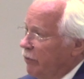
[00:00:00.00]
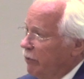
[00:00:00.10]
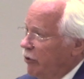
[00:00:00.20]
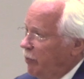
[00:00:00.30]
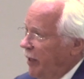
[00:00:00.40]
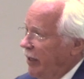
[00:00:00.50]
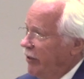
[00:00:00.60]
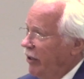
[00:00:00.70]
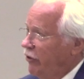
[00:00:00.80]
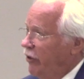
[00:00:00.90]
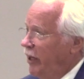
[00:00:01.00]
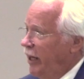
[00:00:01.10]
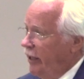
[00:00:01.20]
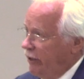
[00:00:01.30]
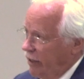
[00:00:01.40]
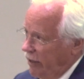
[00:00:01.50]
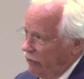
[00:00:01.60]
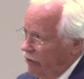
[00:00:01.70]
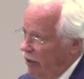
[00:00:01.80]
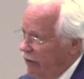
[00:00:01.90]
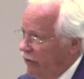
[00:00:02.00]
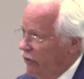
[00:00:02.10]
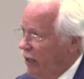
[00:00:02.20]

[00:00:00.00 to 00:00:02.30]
wristband yesterday, and then I saw this